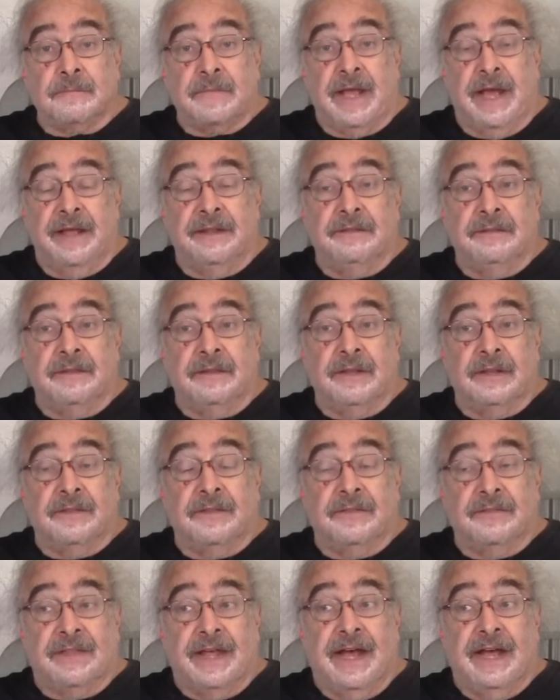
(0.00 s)
And
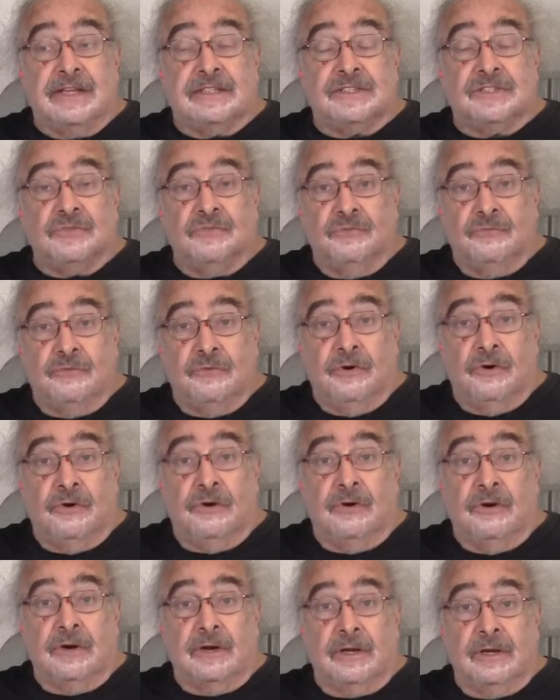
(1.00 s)
that's
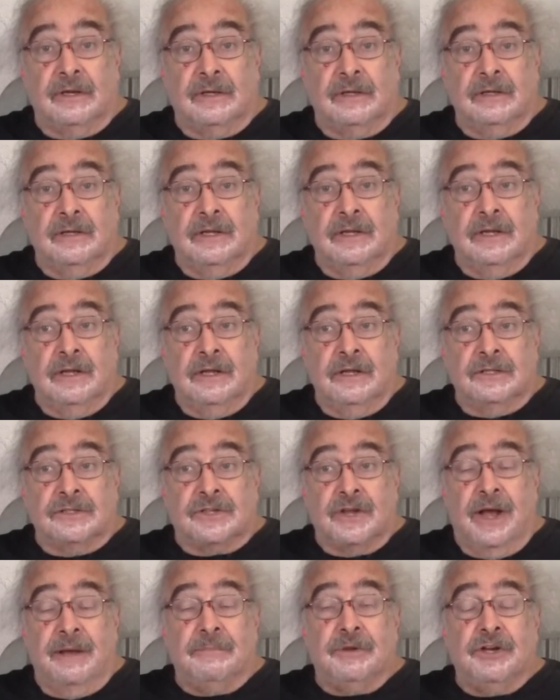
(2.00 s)
wrong.
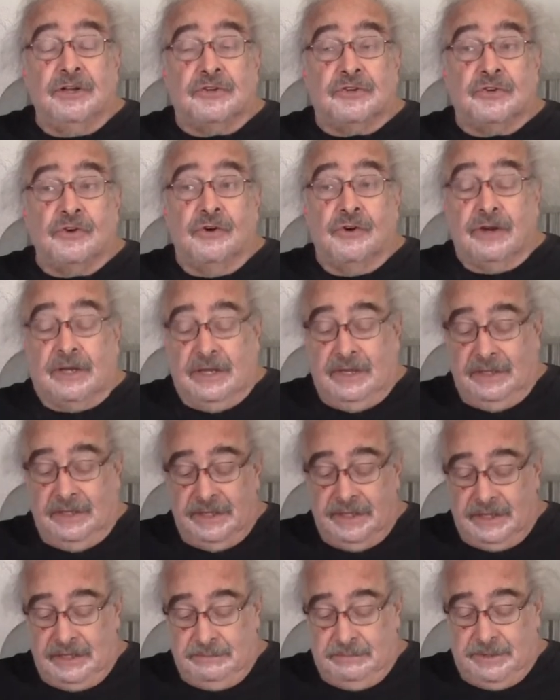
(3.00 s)
So I'm going to talk a
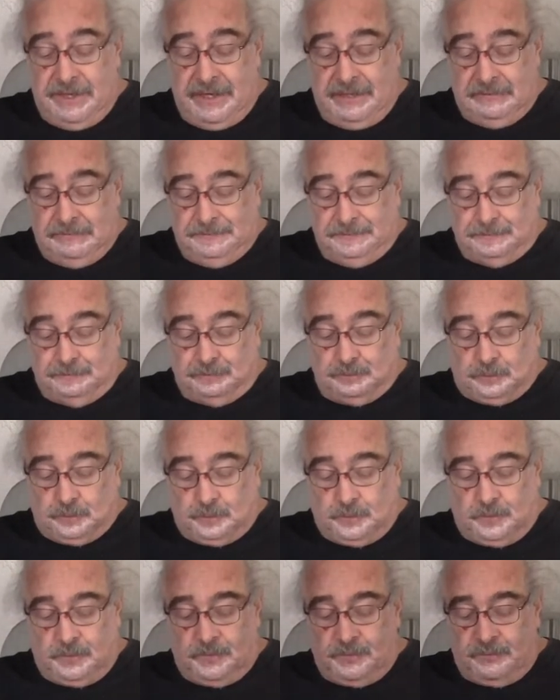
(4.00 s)
little bit
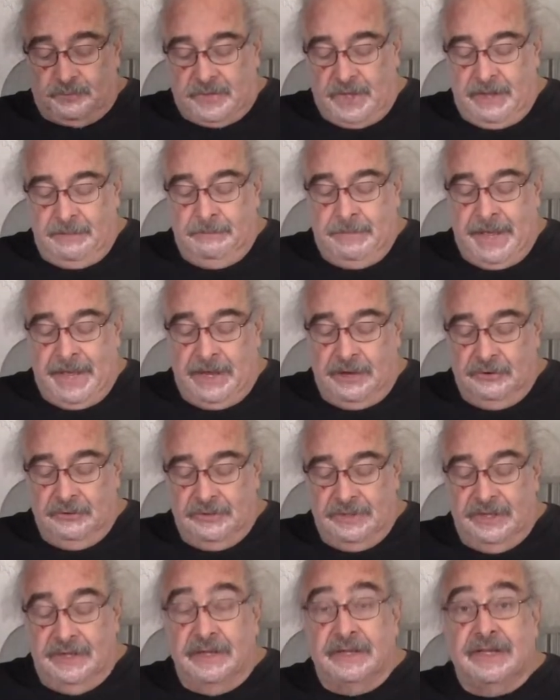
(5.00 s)

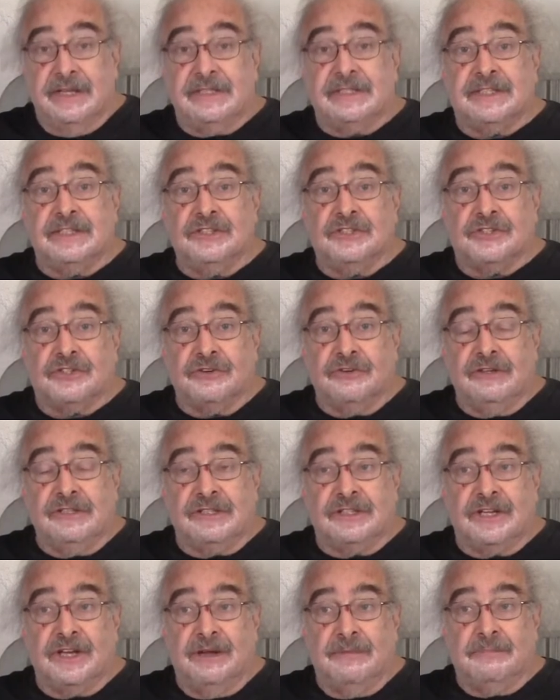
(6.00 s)
about this
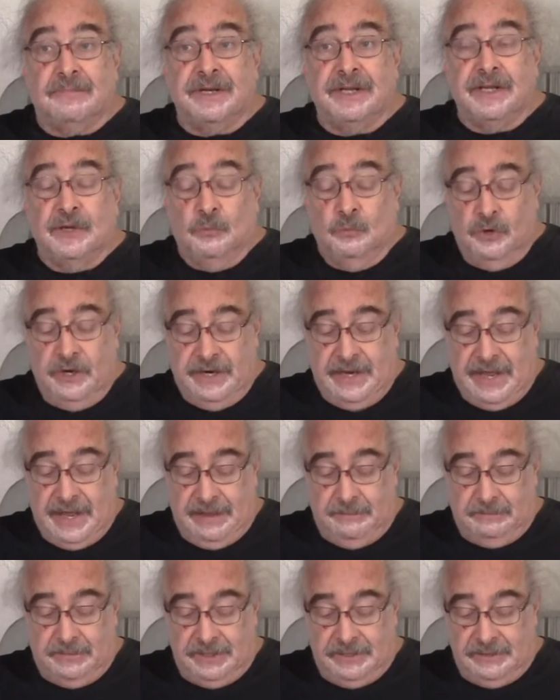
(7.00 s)
insurance company and what
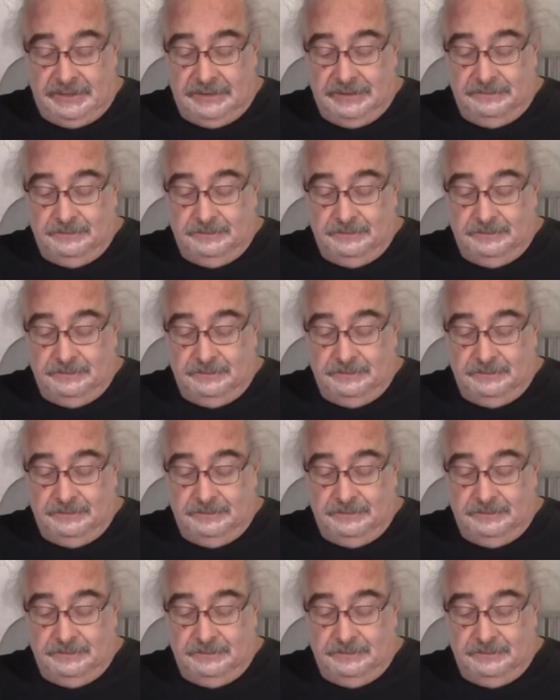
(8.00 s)
happened.